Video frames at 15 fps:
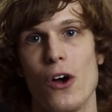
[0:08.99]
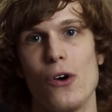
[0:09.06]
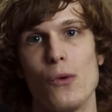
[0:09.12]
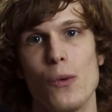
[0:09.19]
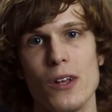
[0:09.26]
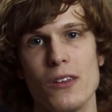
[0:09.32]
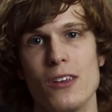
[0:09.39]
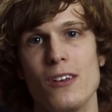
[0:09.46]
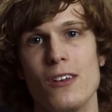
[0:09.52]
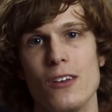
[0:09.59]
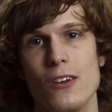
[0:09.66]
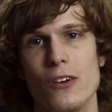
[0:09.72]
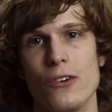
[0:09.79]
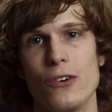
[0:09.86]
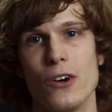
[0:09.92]
what to
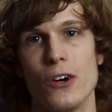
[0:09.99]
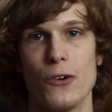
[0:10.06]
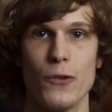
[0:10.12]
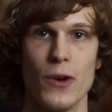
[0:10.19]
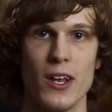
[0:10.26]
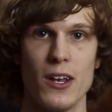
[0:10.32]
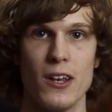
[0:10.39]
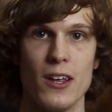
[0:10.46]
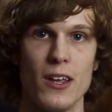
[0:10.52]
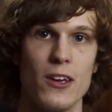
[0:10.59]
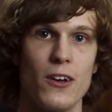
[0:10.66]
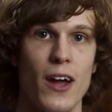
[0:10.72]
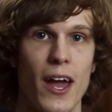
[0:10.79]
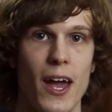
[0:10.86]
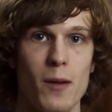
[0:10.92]
do when
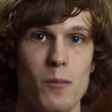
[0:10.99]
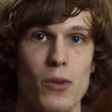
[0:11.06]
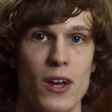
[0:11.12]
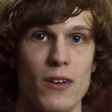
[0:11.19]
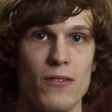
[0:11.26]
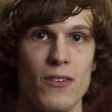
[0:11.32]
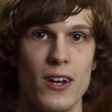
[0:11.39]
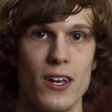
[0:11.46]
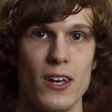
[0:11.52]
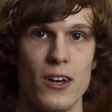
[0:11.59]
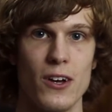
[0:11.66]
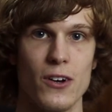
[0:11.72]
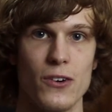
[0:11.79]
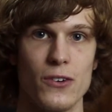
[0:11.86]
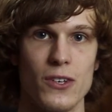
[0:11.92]
your handbrake
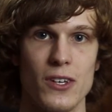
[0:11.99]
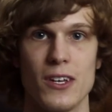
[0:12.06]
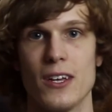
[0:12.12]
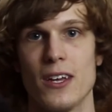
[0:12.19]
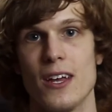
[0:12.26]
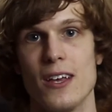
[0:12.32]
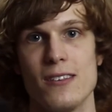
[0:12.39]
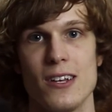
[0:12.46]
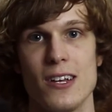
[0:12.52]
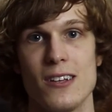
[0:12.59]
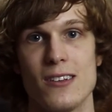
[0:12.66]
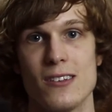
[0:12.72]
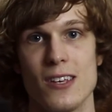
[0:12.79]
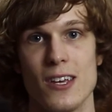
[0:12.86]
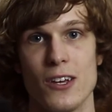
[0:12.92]
video isn't in
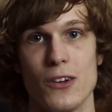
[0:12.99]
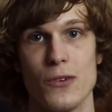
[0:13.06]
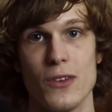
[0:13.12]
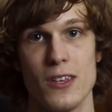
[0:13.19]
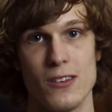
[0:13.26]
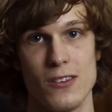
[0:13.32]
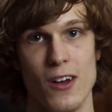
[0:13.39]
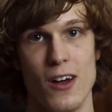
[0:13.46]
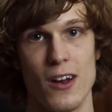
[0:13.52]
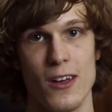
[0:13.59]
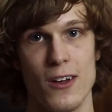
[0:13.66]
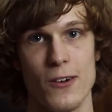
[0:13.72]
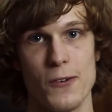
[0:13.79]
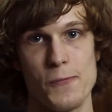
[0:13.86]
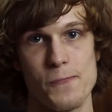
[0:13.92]
sync with its
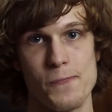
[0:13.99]
audio.